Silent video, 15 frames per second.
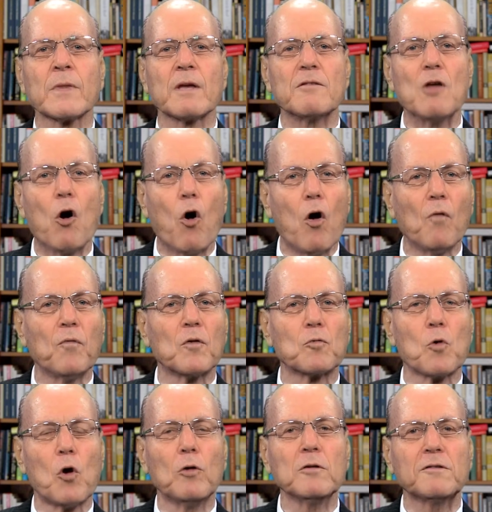the
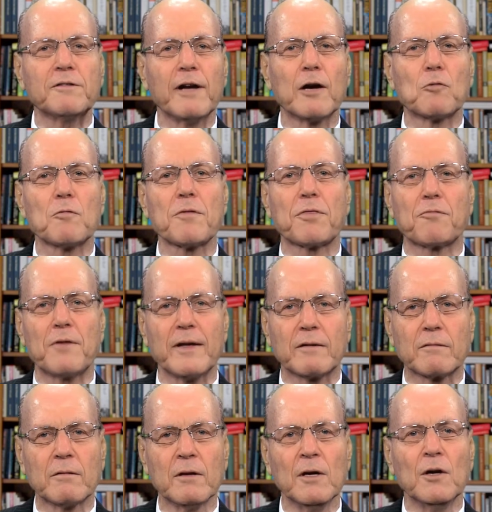overall terror
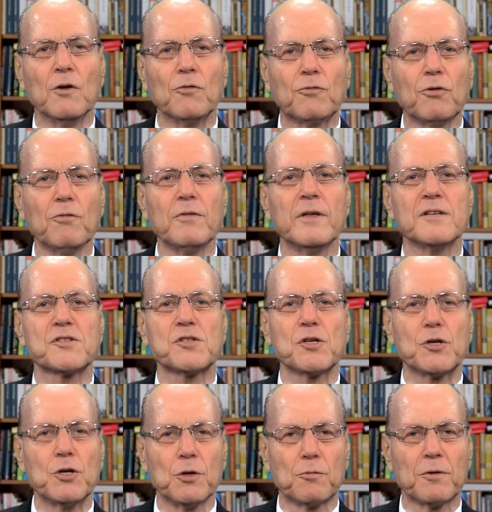threat to the
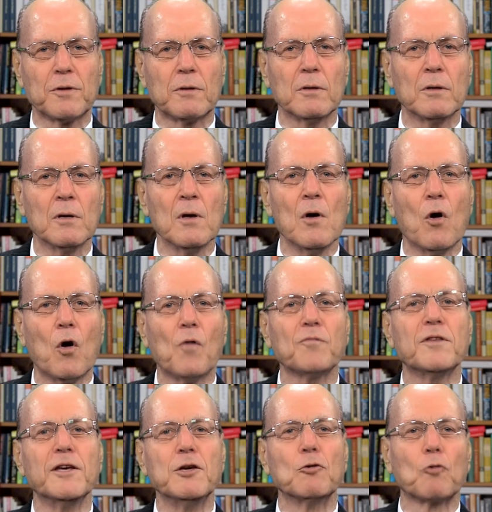security
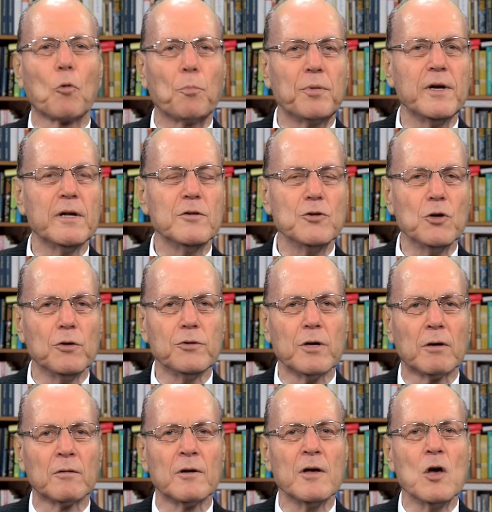of the European
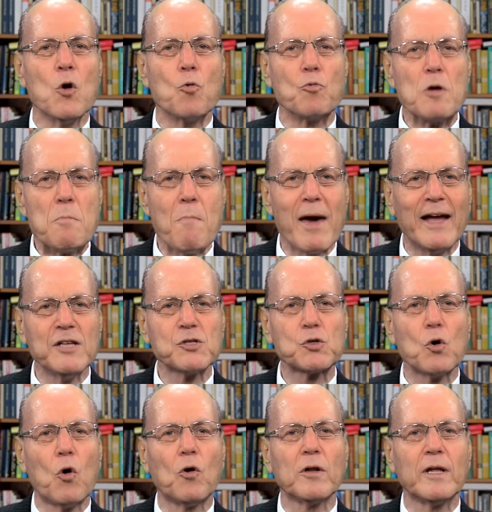Union
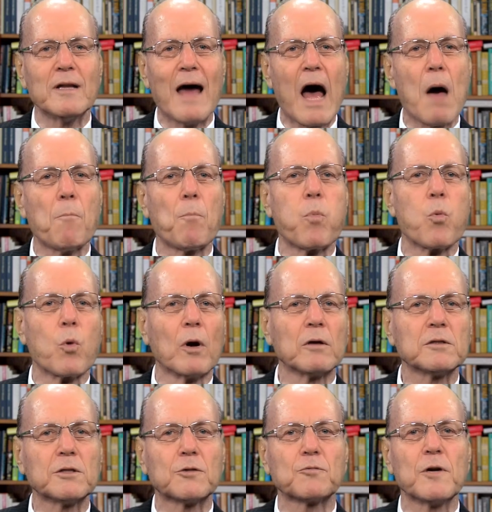remains on an
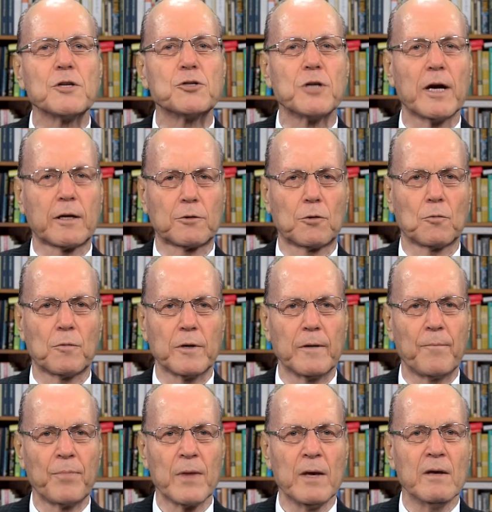upward trajectory.
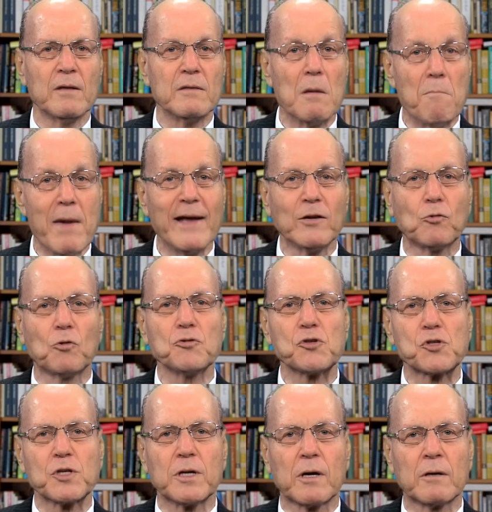The main
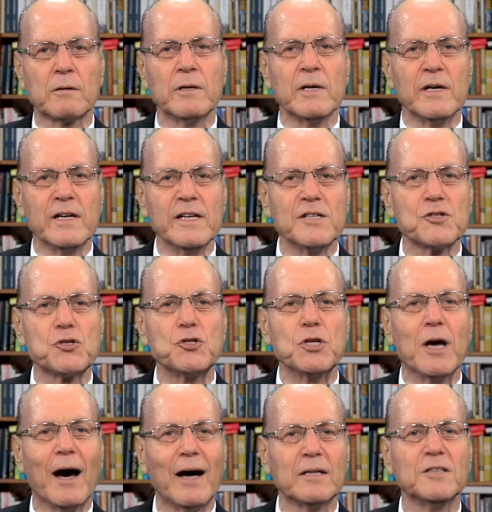concern is
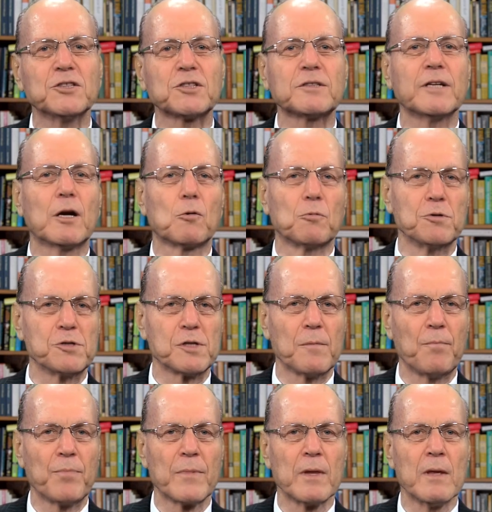jihadist
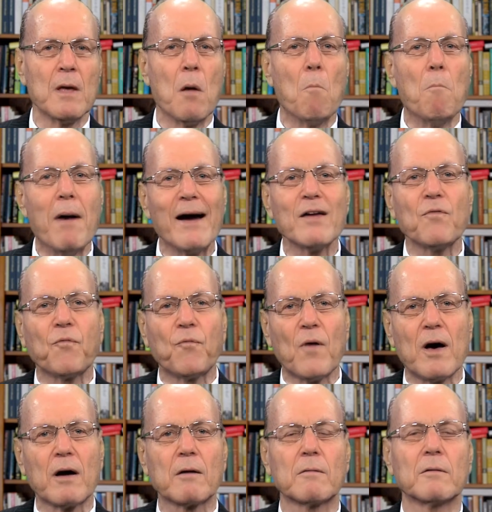terrorism. By
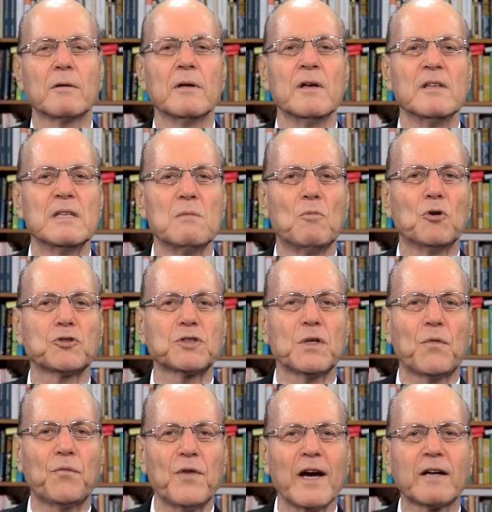far, the most
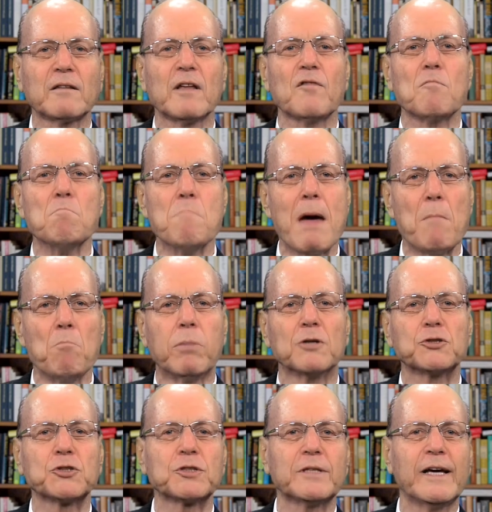affected
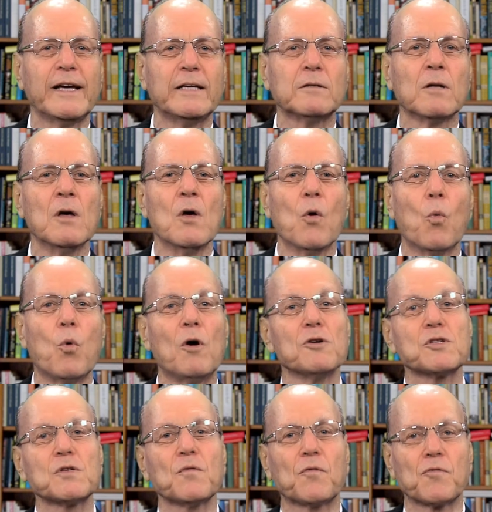member state
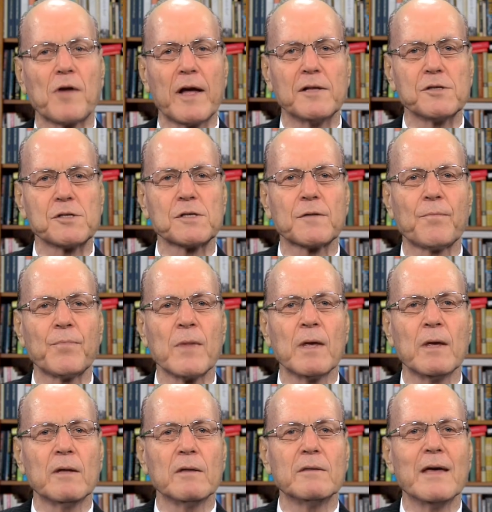was France.
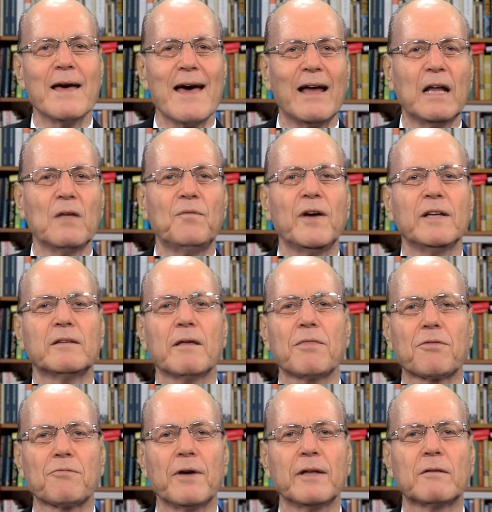The elevated
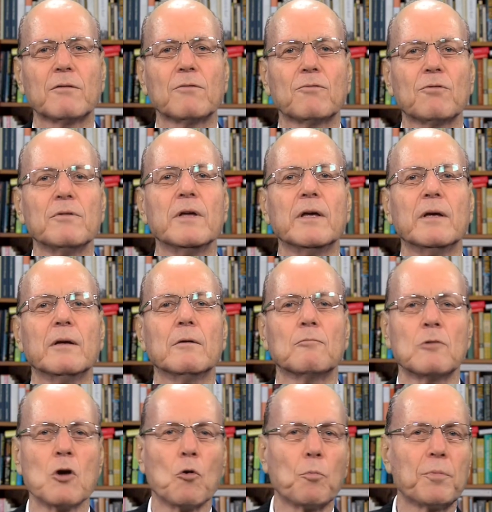threat to the
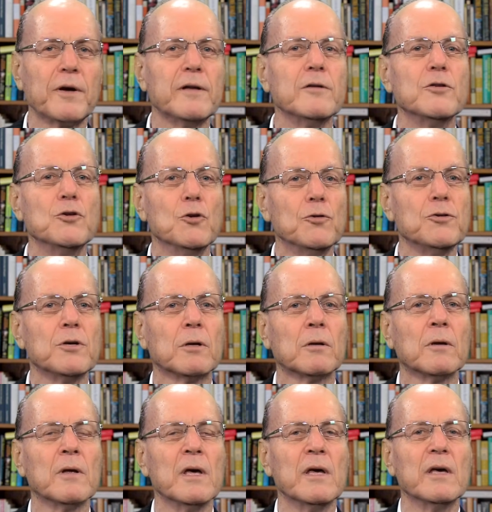European
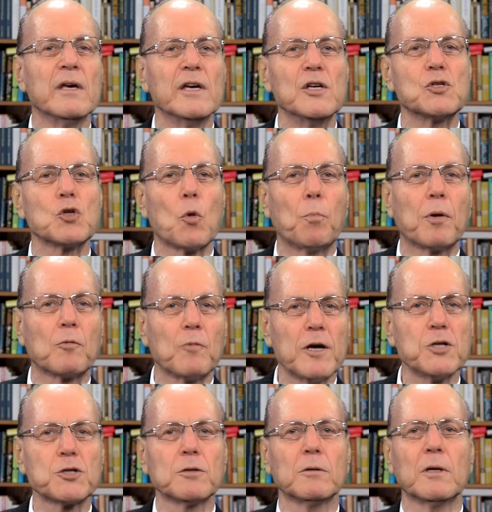Union is
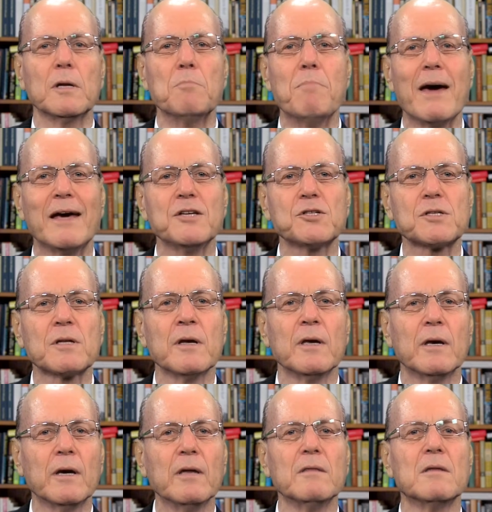operationally based
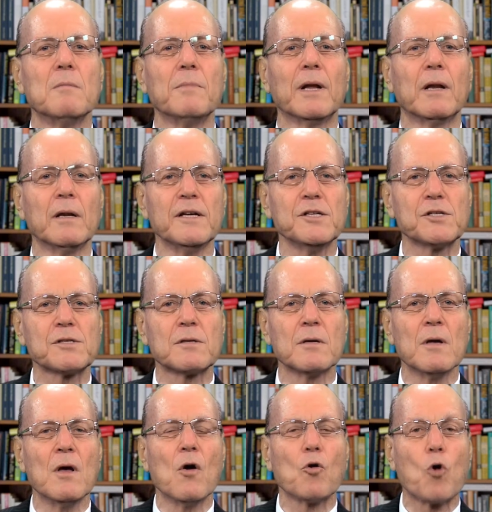in the Middle East,
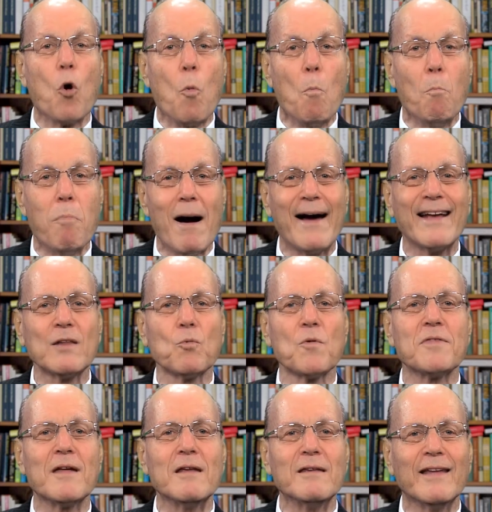combined
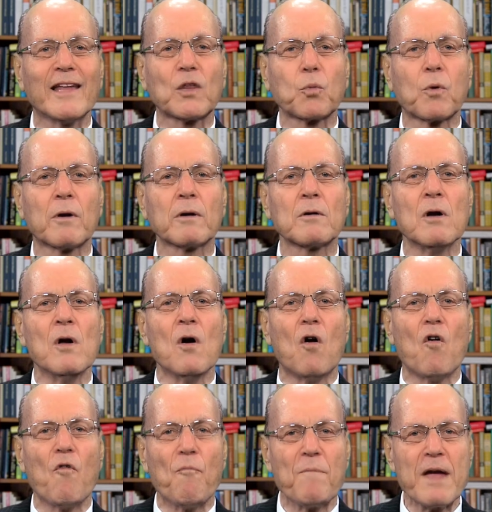with a network
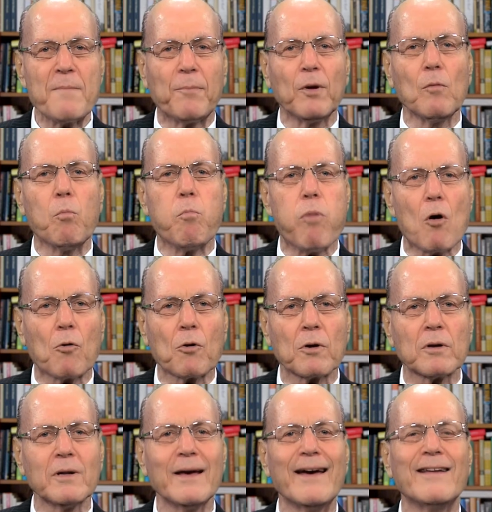of people
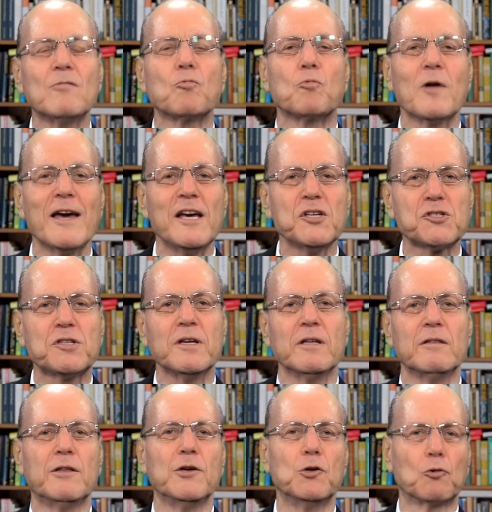born and raised
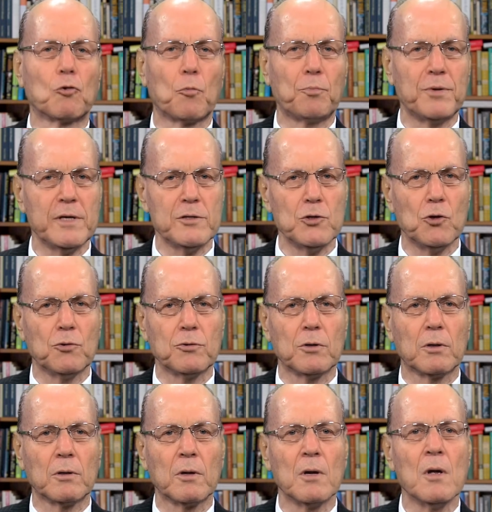in the European
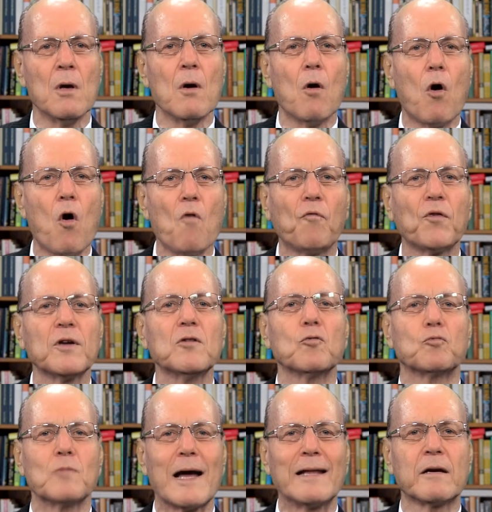Union, often
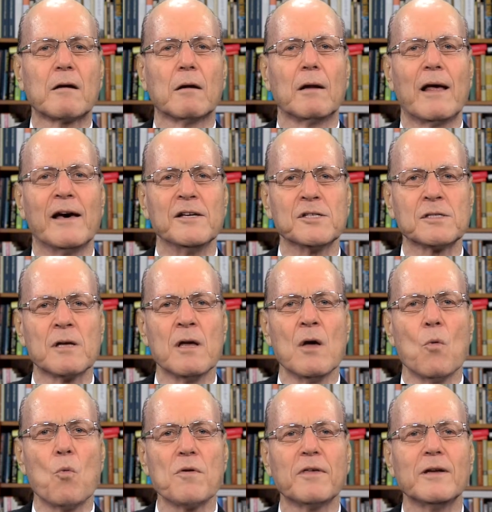radicalized
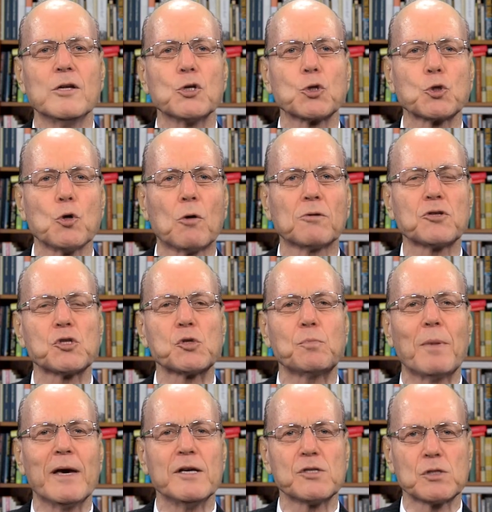within a short
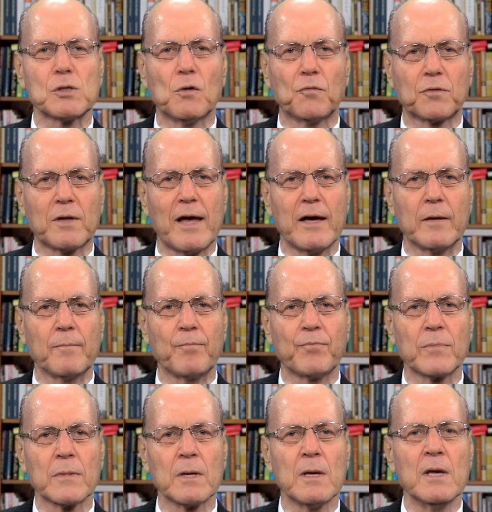space of time.
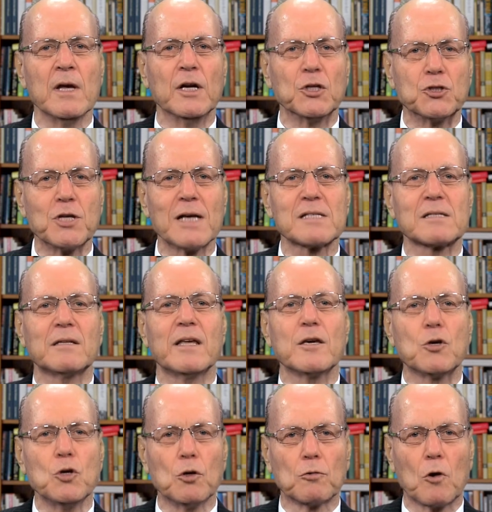Just
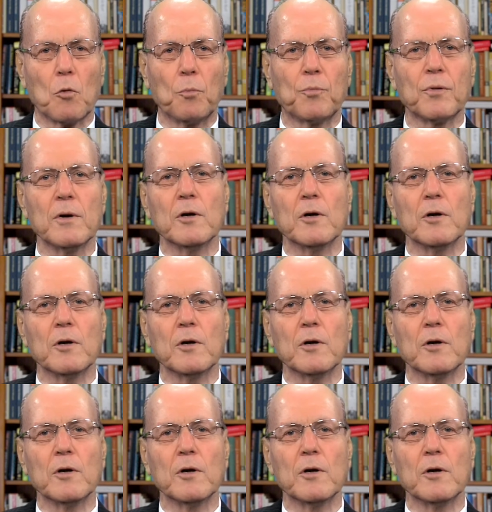like Europe,